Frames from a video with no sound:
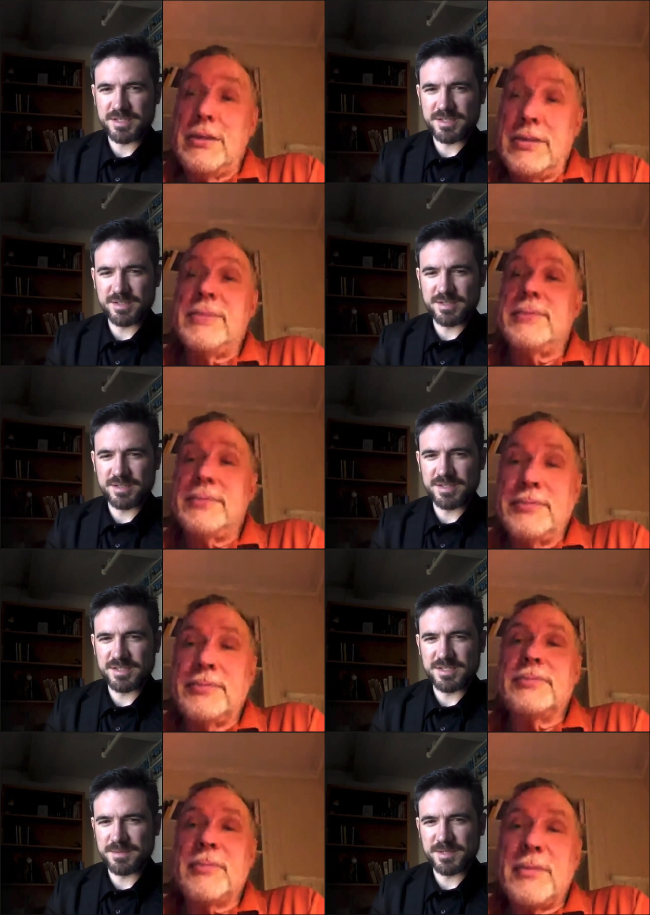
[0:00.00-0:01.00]
Speaker 1: is it
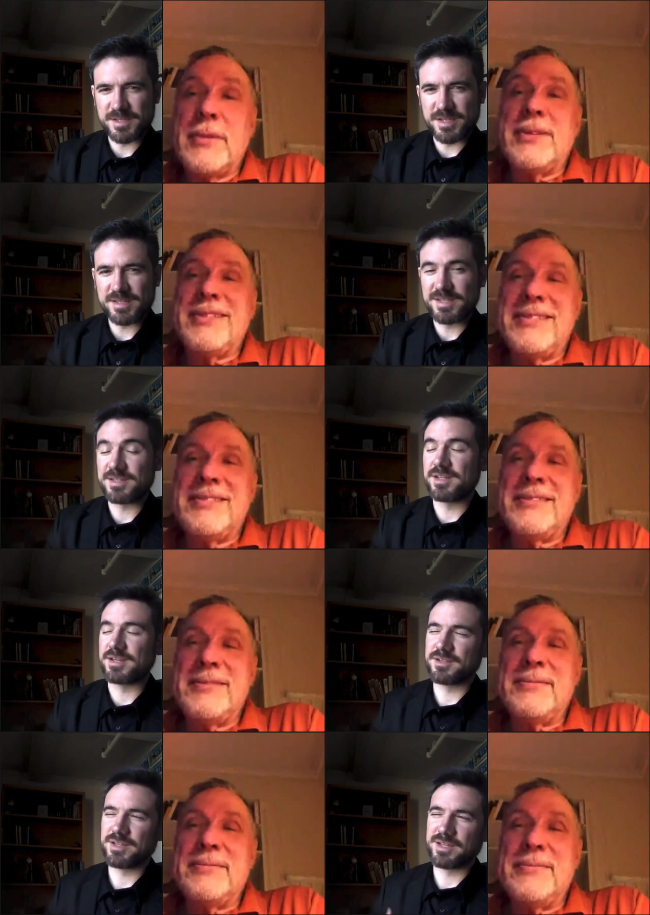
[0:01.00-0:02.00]
something like that? Like
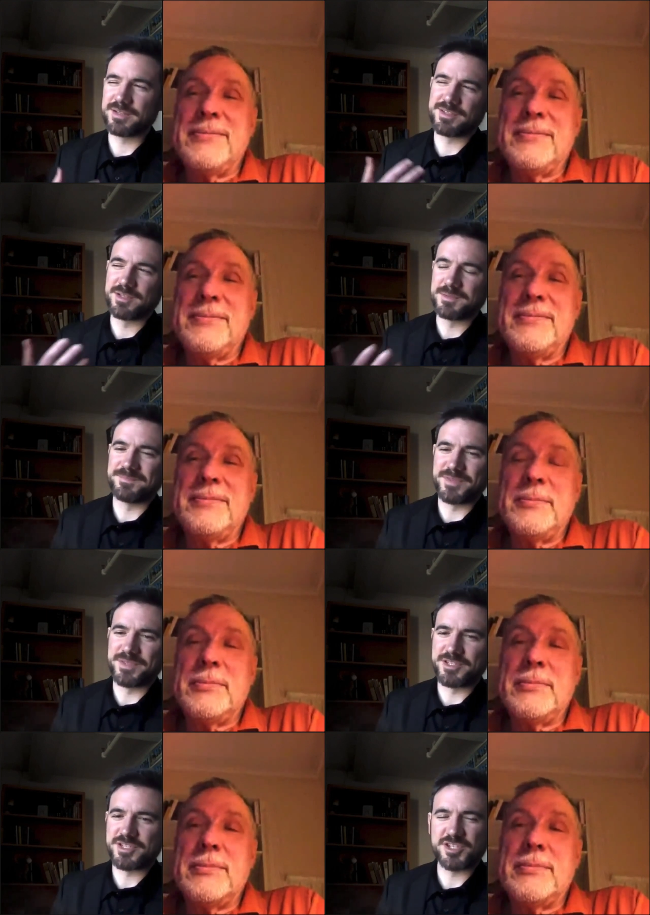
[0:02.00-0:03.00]
like the
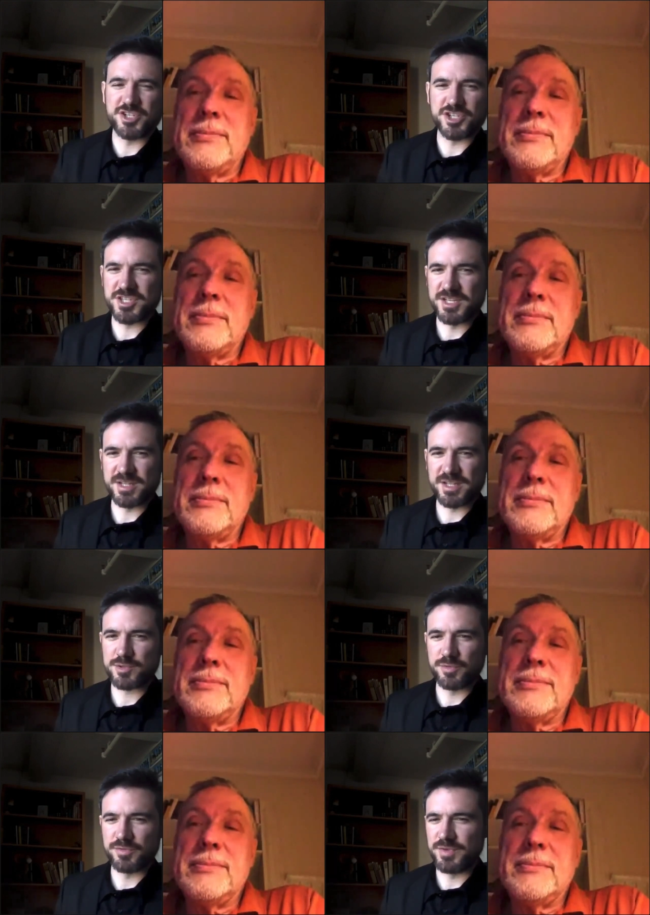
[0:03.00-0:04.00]
just just the intellectual
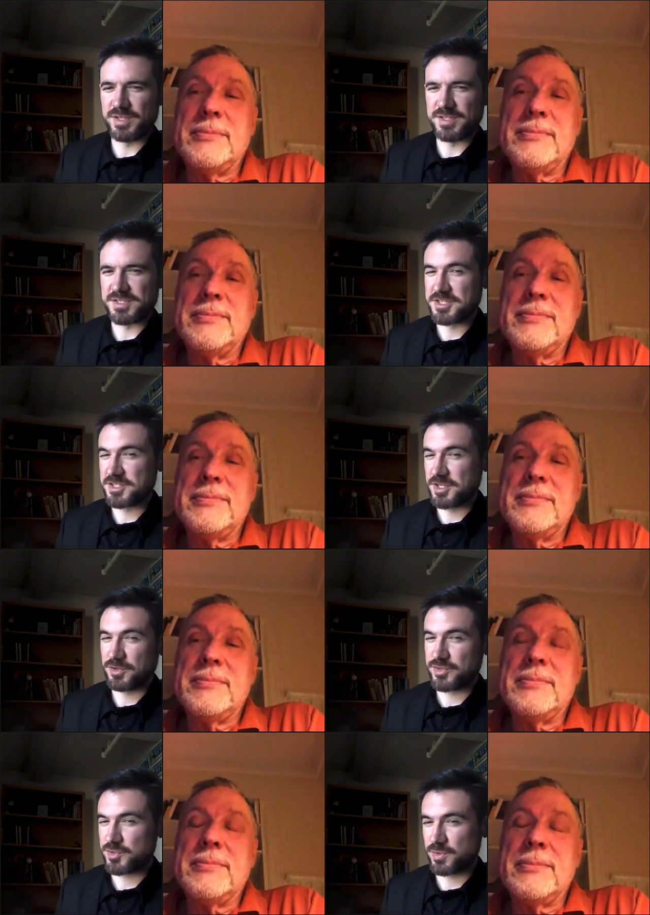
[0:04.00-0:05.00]
feat is itself
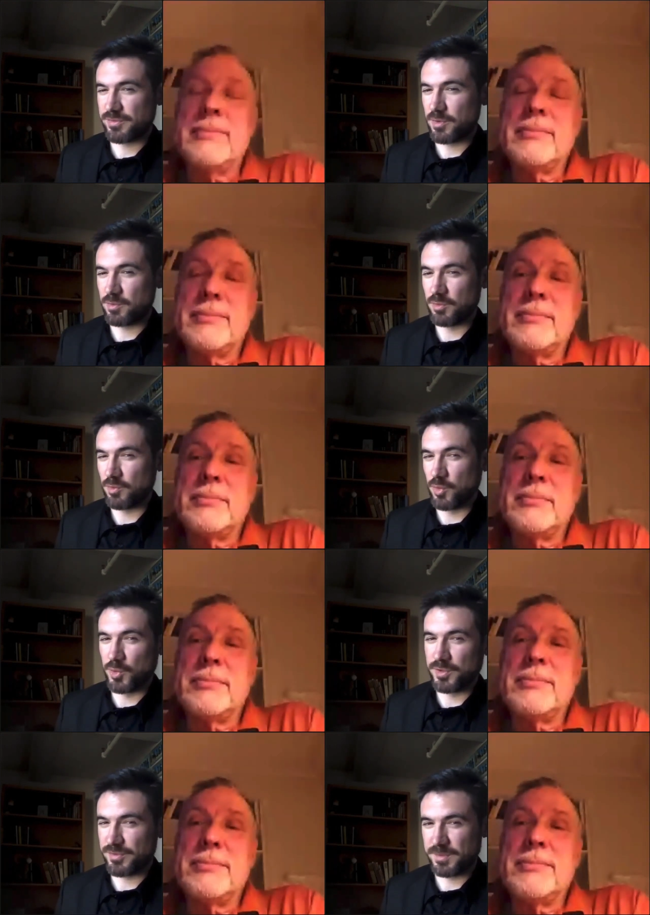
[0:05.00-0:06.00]
sort of a reward
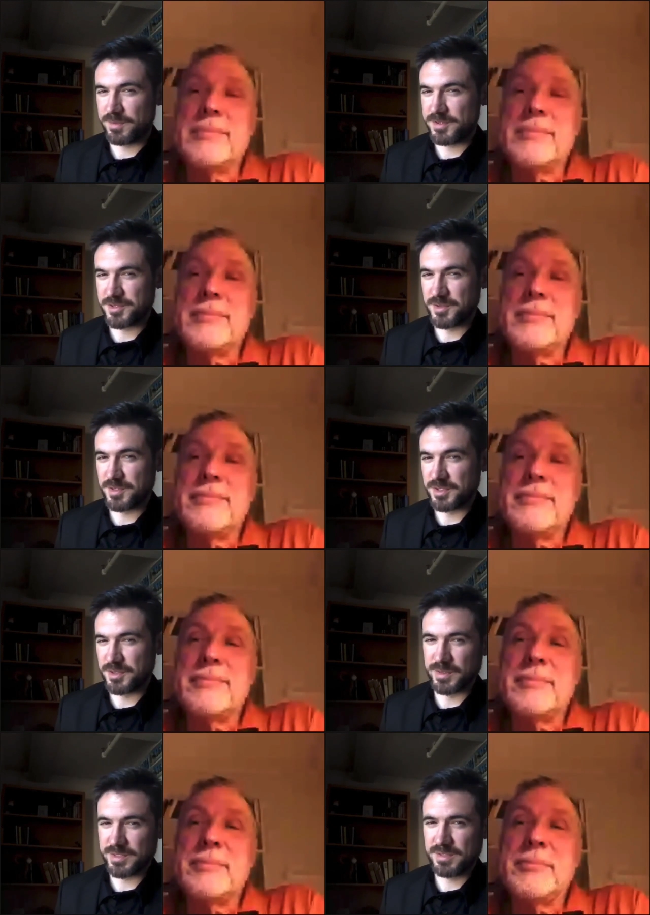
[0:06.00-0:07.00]
Speaker 2: for the person who can do it.
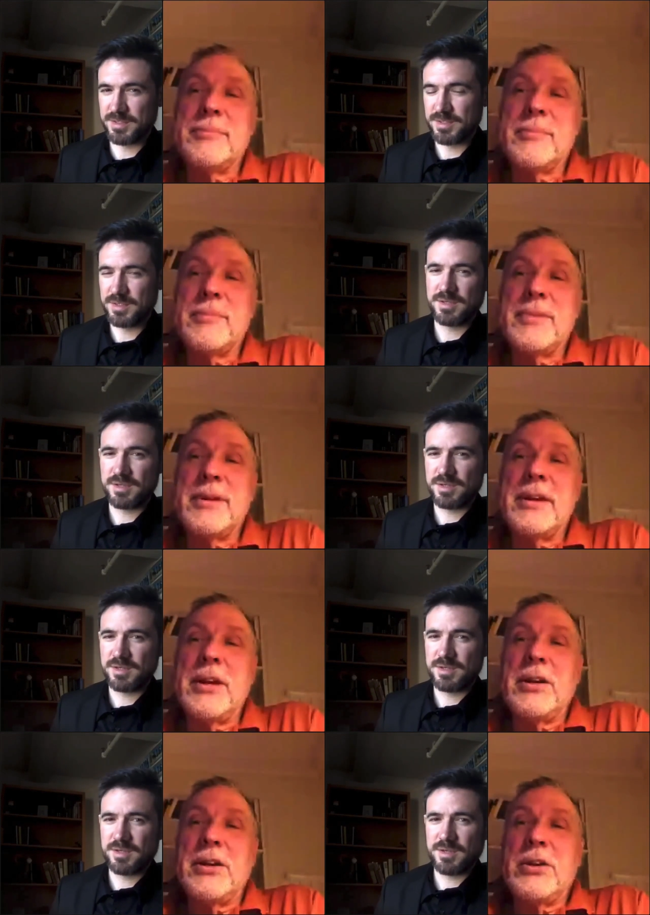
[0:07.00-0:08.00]

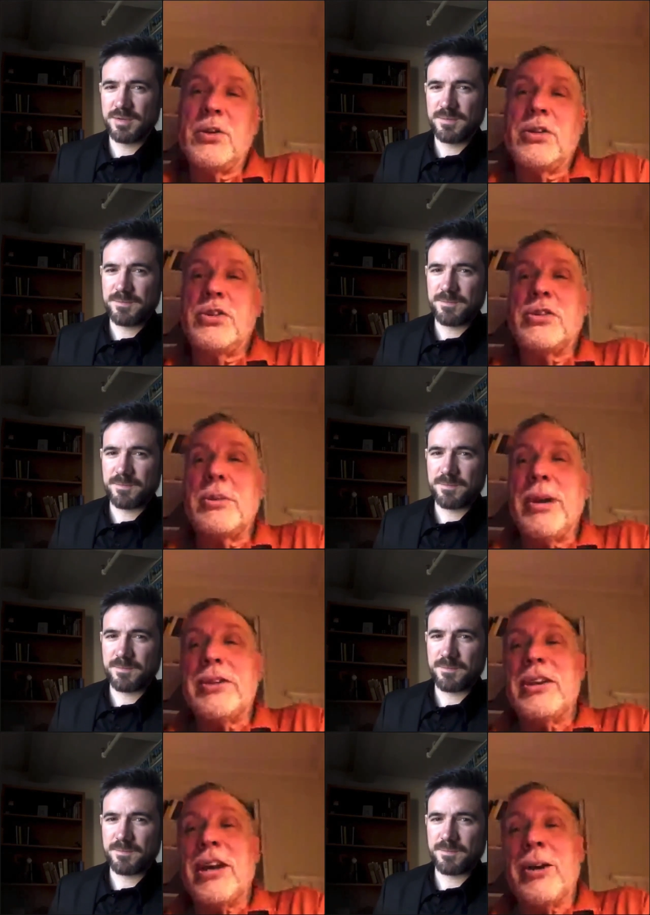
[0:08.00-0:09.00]
You can just imagine
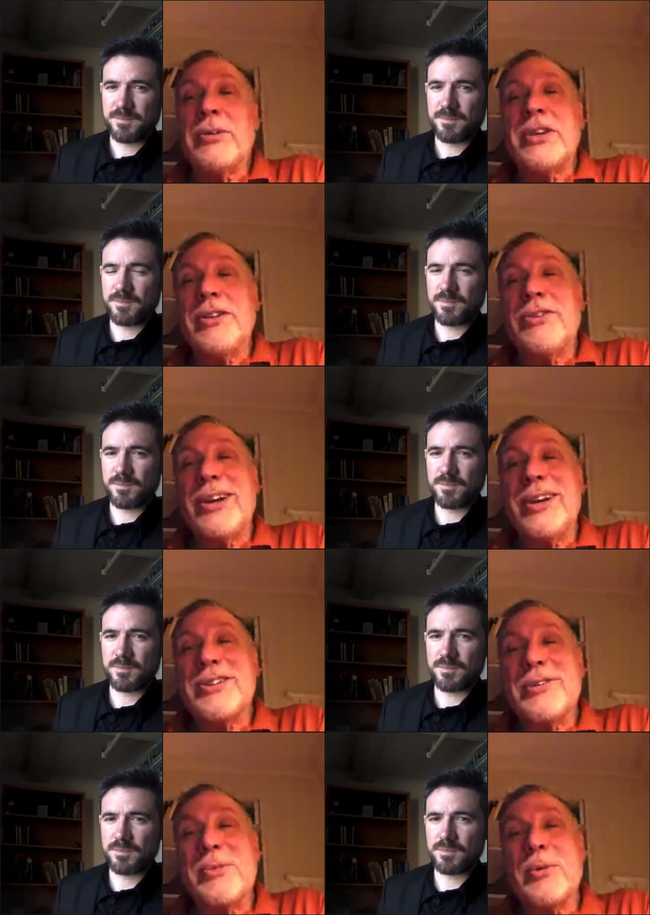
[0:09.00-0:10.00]
our satisfaction
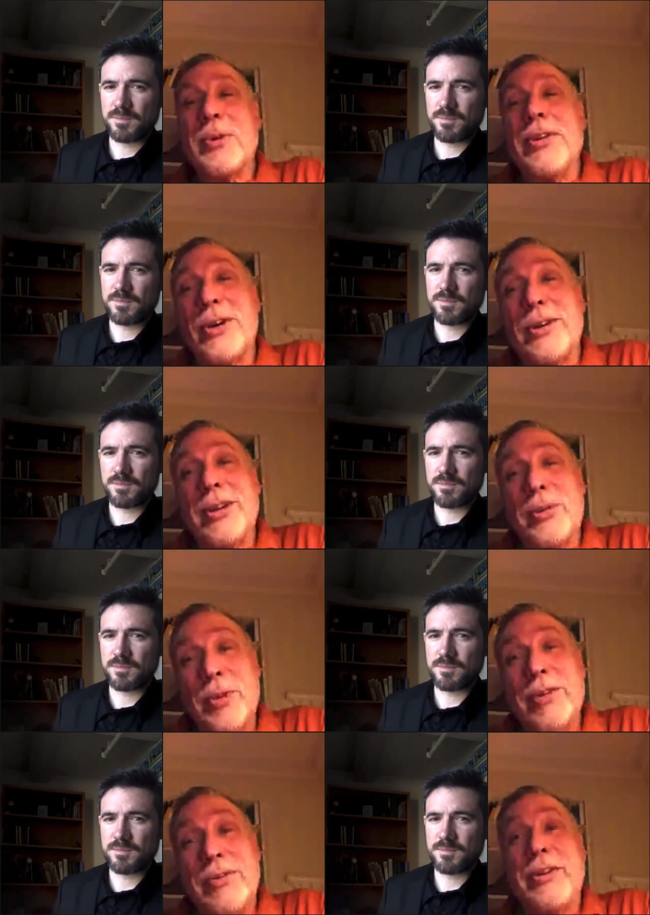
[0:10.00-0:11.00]
when we thought that we've
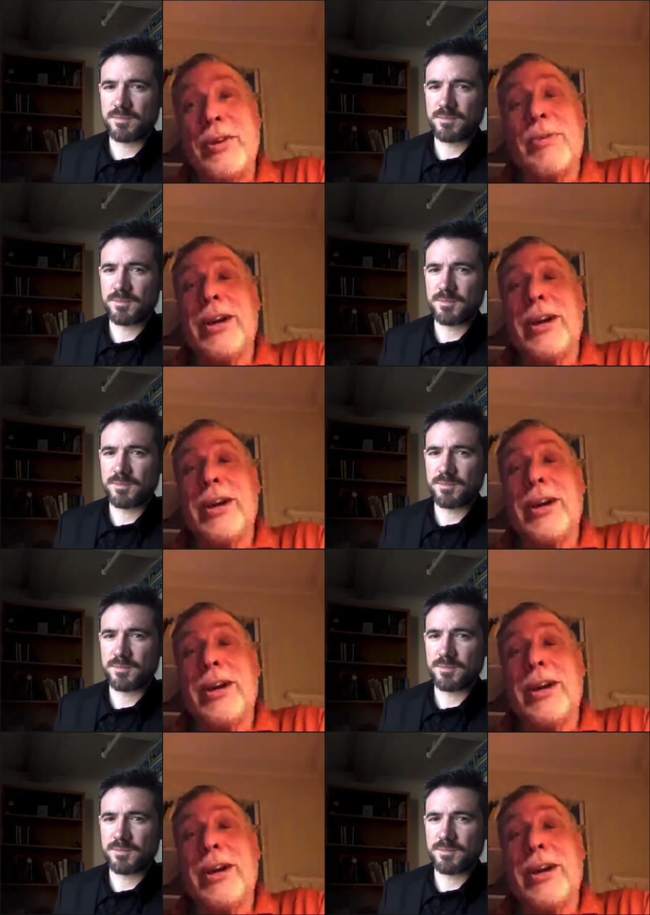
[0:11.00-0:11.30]
arrived at a